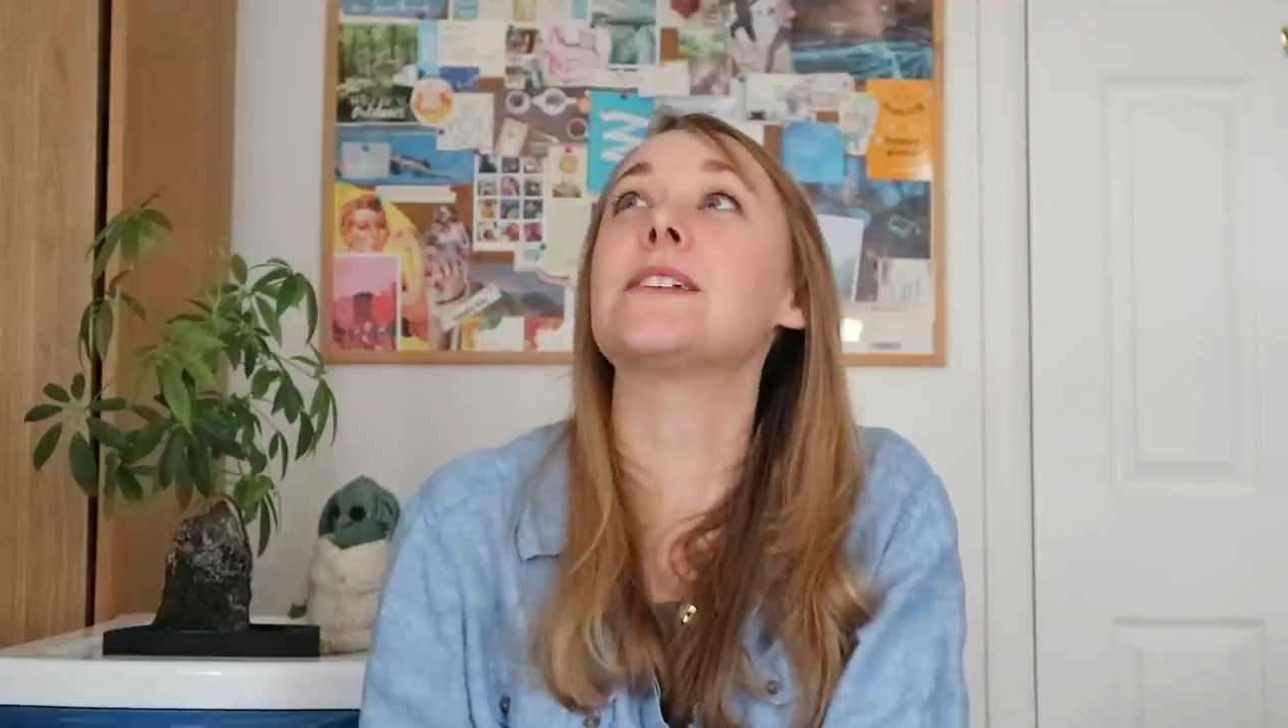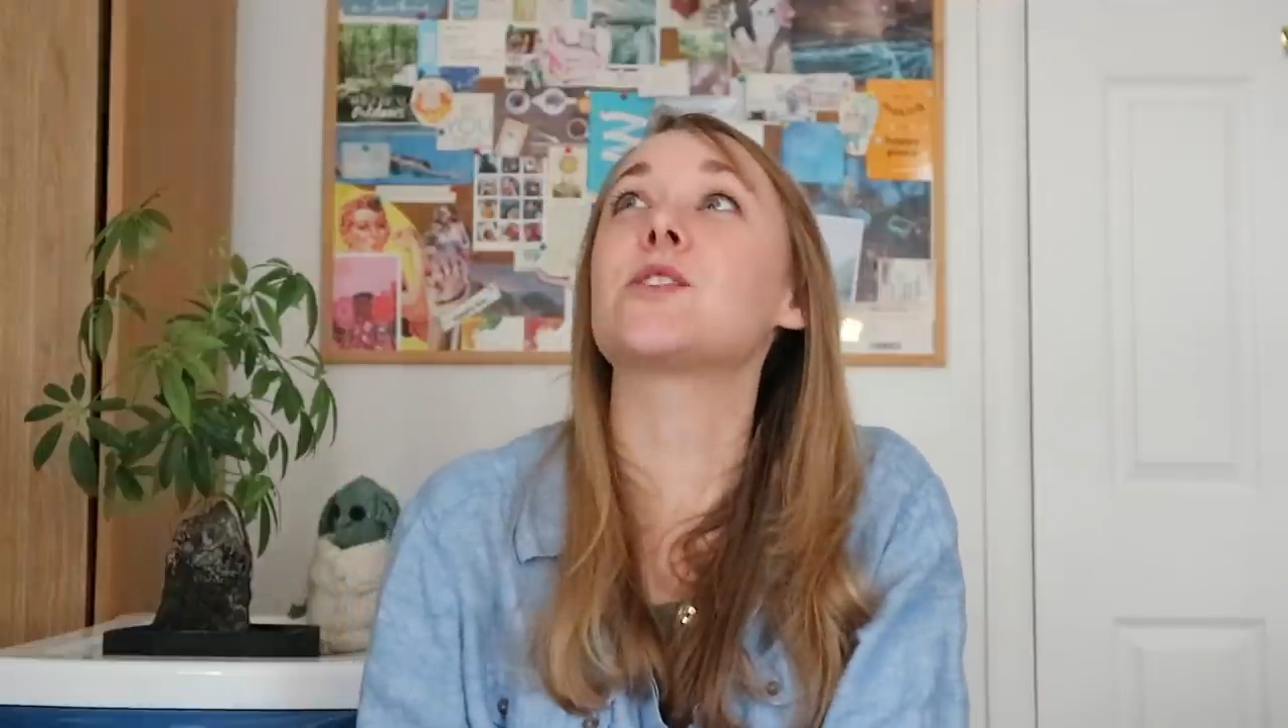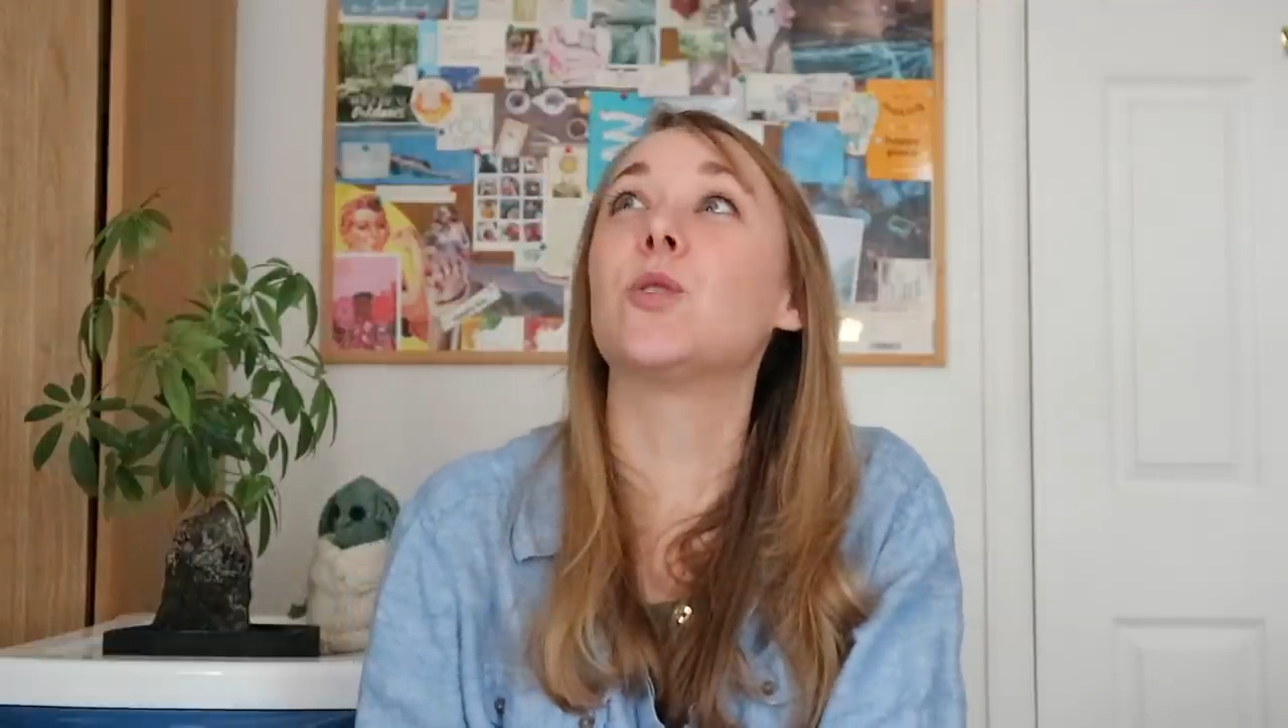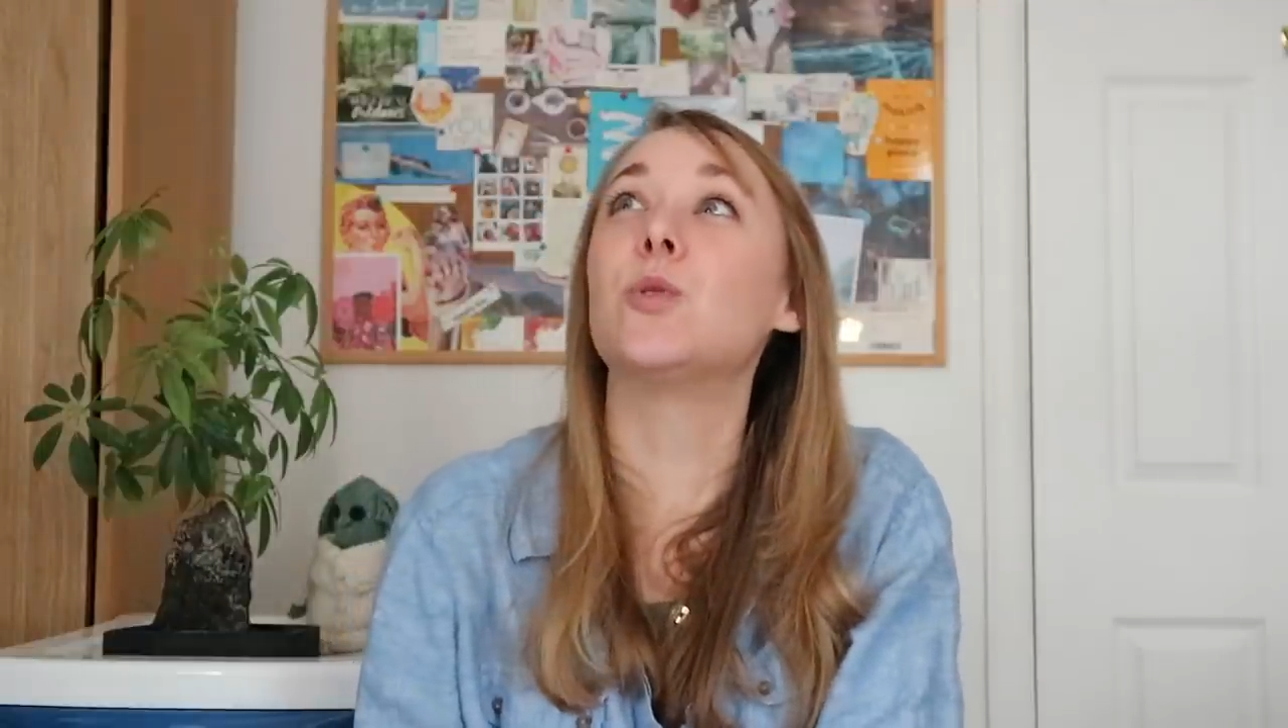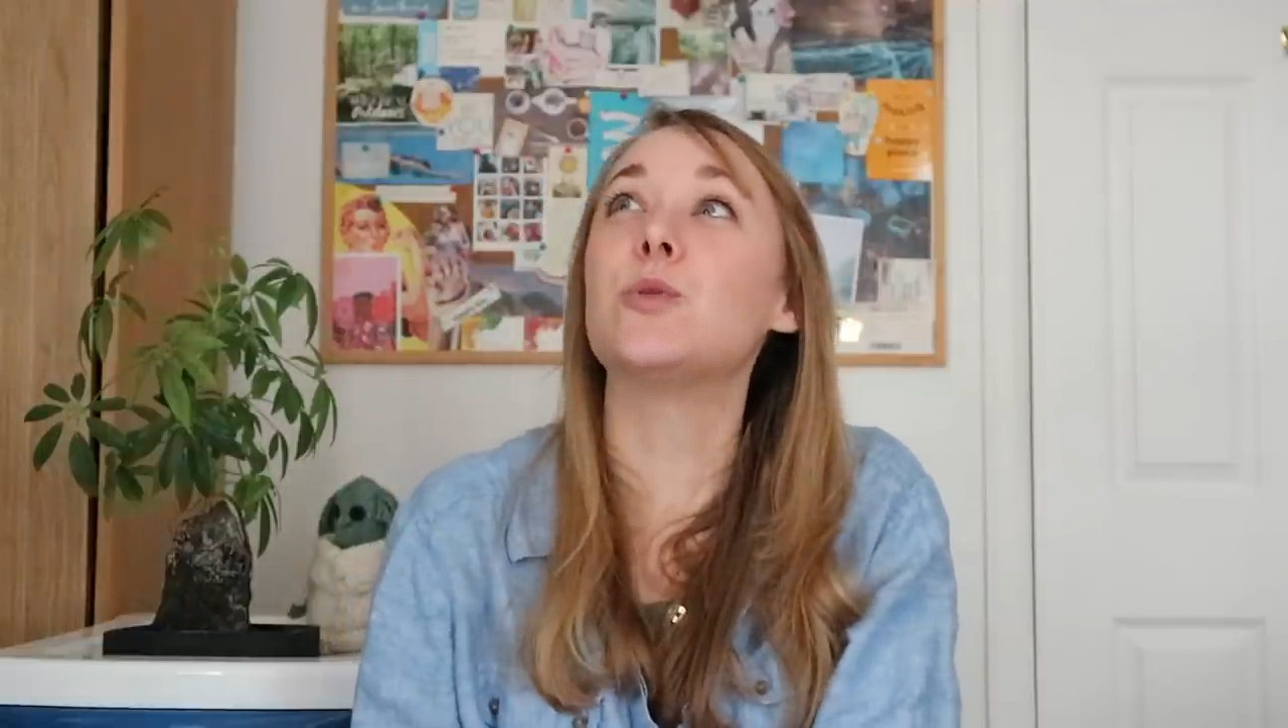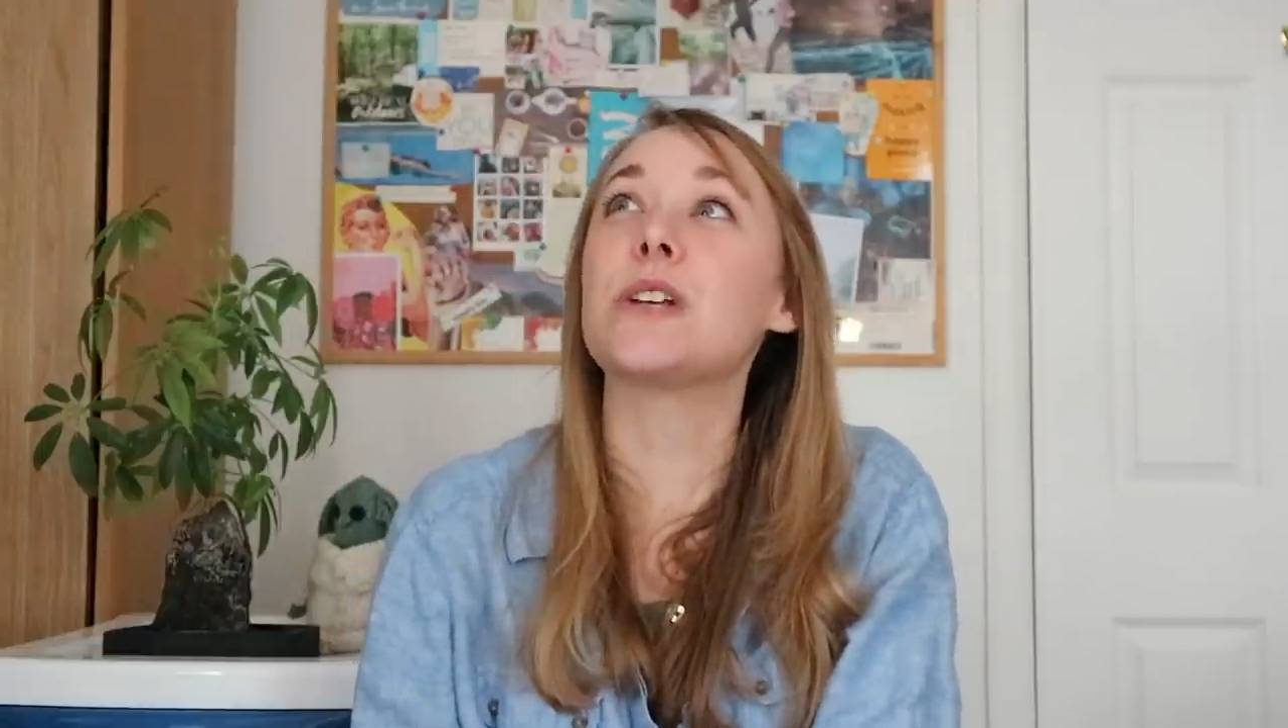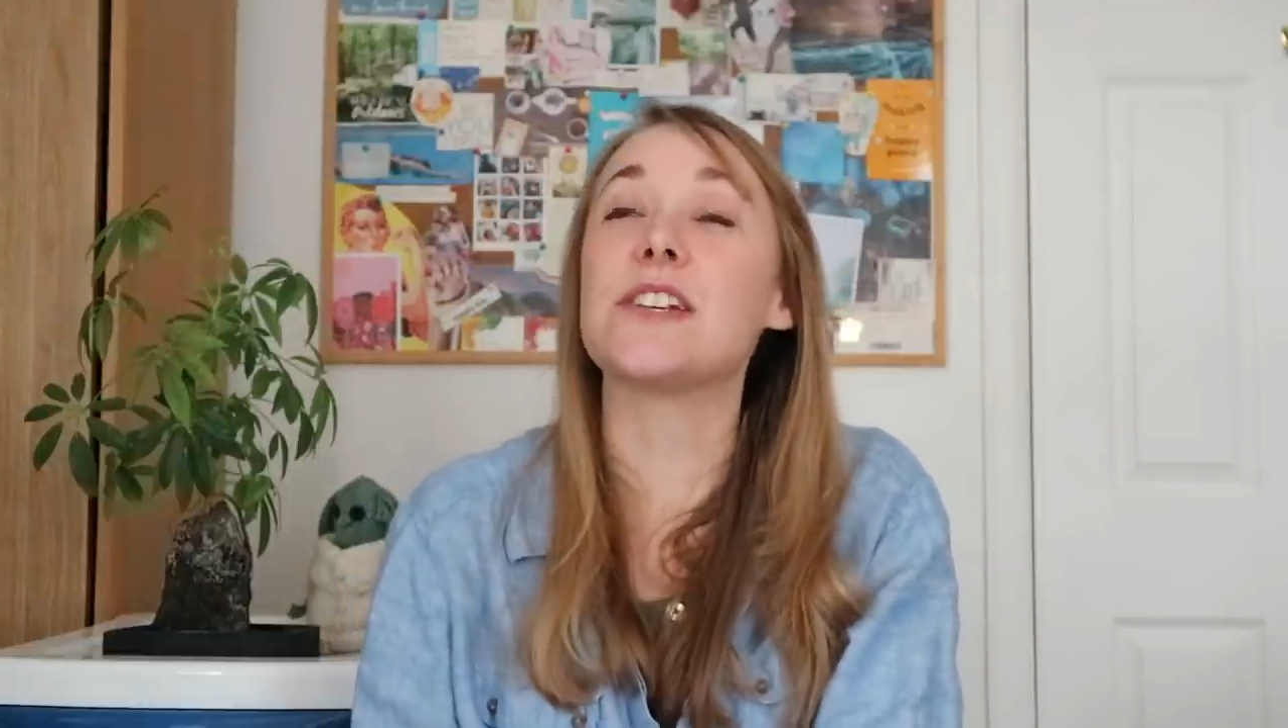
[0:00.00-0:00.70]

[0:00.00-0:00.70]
is called